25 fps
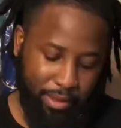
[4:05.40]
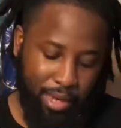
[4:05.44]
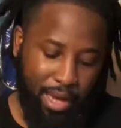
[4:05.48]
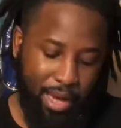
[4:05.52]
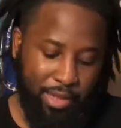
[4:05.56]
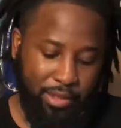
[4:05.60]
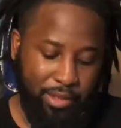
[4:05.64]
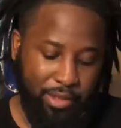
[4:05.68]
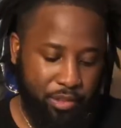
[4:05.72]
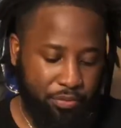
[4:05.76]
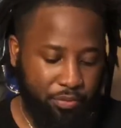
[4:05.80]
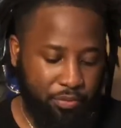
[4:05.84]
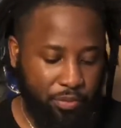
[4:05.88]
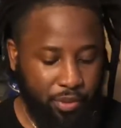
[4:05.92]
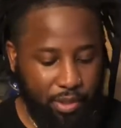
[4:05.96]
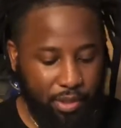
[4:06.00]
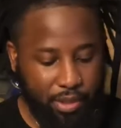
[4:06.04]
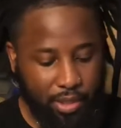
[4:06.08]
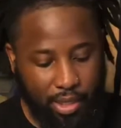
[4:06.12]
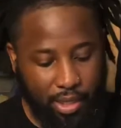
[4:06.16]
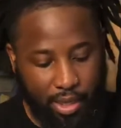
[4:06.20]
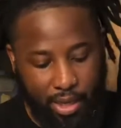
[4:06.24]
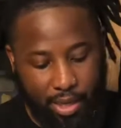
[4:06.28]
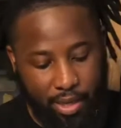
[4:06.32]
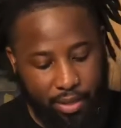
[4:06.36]
I just really
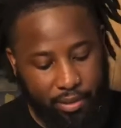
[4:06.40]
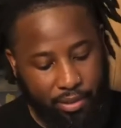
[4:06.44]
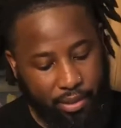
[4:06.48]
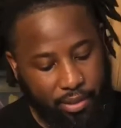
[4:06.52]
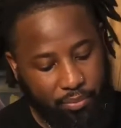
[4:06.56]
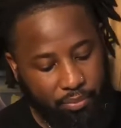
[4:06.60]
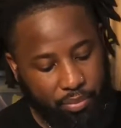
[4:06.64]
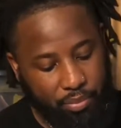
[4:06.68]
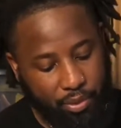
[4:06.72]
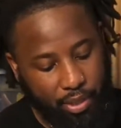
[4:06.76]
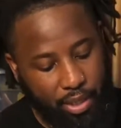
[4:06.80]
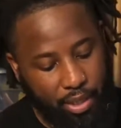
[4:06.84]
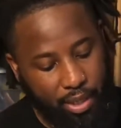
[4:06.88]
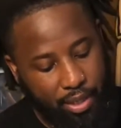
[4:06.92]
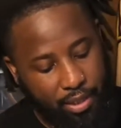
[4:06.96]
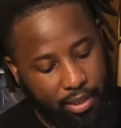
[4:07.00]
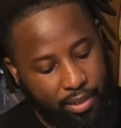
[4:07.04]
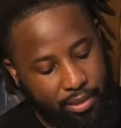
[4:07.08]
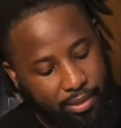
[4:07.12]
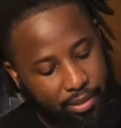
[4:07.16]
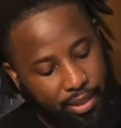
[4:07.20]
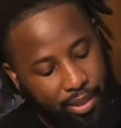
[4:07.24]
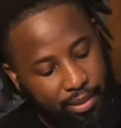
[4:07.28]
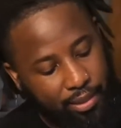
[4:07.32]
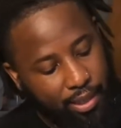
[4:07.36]
can't complain.
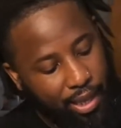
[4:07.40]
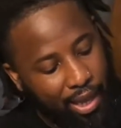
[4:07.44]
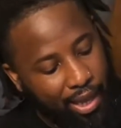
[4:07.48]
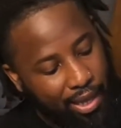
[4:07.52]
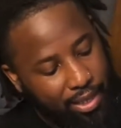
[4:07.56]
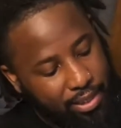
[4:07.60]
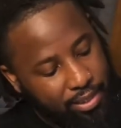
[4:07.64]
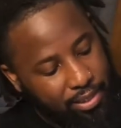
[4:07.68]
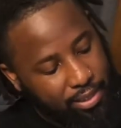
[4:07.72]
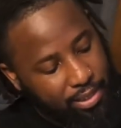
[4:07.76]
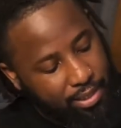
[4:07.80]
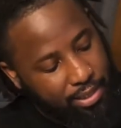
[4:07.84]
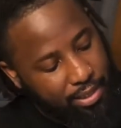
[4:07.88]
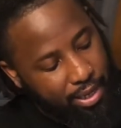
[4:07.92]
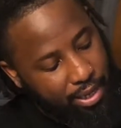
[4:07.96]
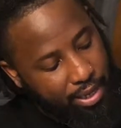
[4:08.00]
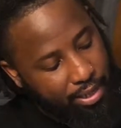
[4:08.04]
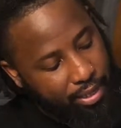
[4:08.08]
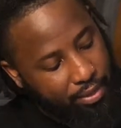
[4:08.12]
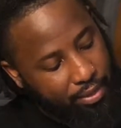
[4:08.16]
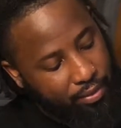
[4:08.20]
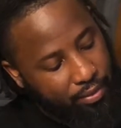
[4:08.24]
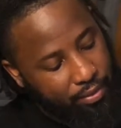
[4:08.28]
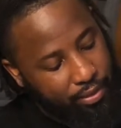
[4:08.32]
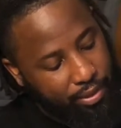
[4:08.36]
It's got the icy
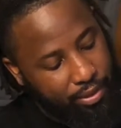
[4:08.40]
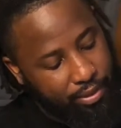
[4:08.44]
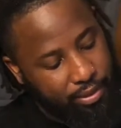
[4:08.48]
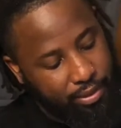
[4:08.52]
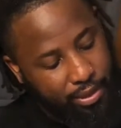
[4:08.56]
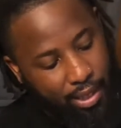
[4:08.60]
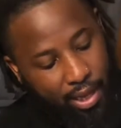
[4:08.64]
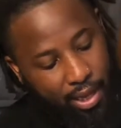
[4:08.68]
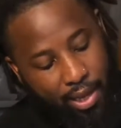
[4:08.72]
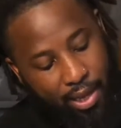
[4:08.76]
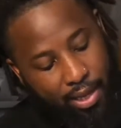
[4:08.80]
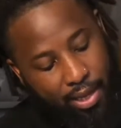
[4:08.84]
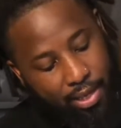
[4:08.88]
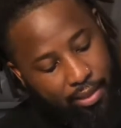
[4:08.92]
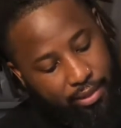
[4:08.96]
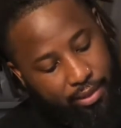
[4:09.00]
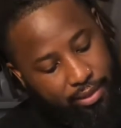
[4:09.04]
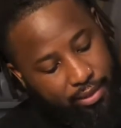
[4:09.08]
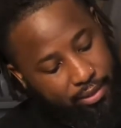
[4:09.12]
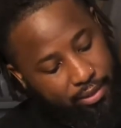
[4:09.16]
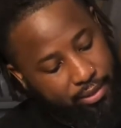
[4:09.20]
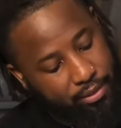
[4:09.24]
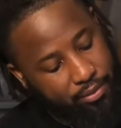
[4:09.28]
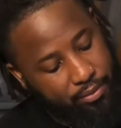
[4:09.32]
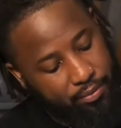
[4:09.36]
netting on the
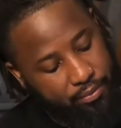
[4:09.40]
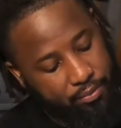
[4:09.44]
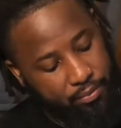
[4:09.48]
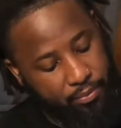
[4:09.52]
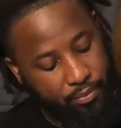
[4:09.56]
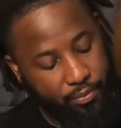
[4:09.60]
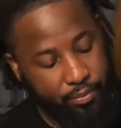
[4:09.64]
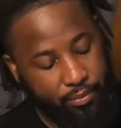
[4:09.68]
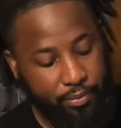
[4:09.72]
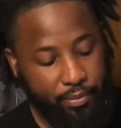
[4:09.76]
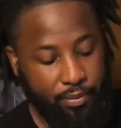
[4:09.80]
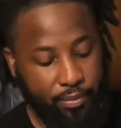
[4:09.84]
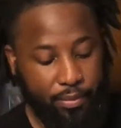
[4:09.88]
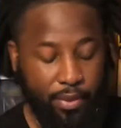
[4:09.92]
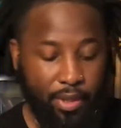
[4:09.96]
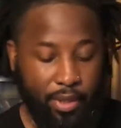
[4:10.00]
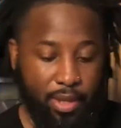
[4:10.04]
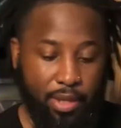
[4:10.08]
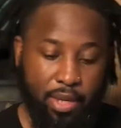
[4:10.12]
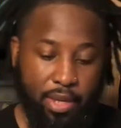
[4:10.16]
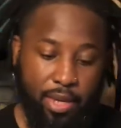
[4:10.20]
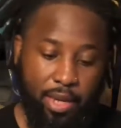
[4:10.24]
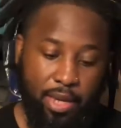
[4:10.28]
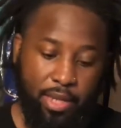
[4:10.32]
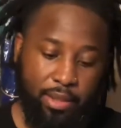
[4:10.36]
sides
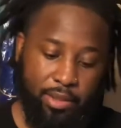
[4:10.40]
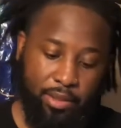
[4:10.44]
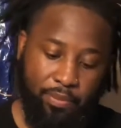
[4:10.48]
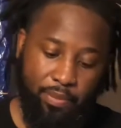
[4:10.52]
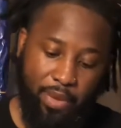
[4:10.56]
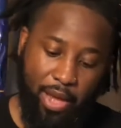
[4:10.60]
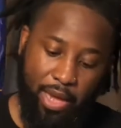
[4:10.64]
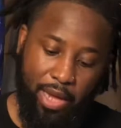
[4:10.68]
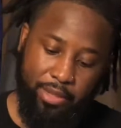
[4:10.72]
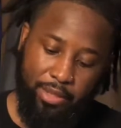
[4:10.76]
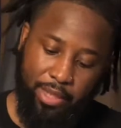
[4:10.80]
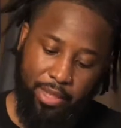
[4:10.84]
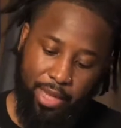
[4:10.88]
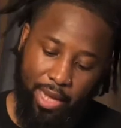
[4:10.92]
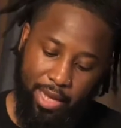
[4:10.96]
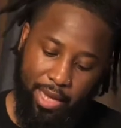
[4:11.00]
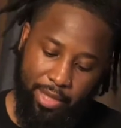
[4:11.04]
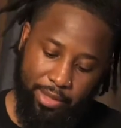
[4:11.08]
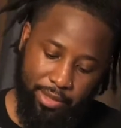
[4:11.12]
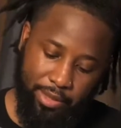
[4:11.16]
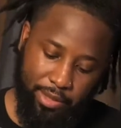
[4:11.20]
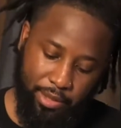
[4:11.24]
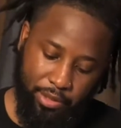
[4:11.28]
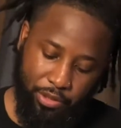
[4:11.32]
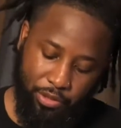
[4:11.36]
to match the
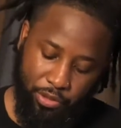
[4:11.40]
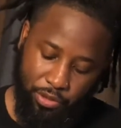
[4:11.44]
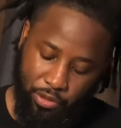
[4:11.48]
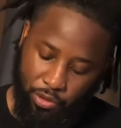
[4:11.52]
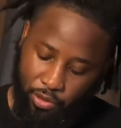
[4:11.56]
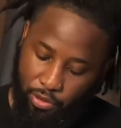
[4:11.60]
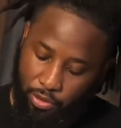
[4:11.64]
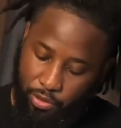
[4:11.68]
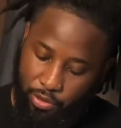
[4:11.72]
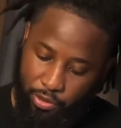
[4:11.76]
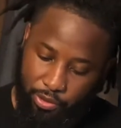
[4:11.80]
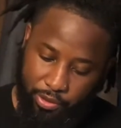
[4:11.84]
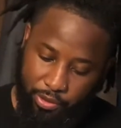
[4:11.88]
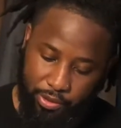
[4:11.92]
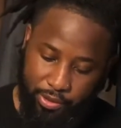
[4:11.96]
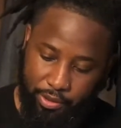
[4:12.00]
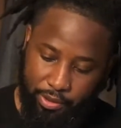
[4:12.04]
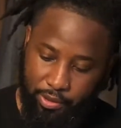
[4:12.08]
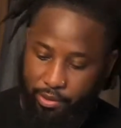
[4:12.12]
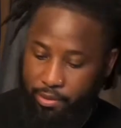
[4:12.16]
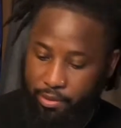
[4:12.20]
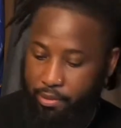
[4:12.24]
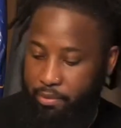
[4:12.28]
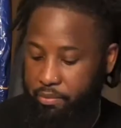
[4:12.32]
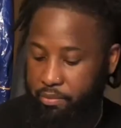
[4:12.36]
icy
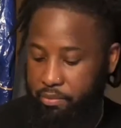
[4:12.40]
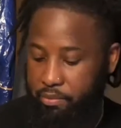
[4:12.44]
soles.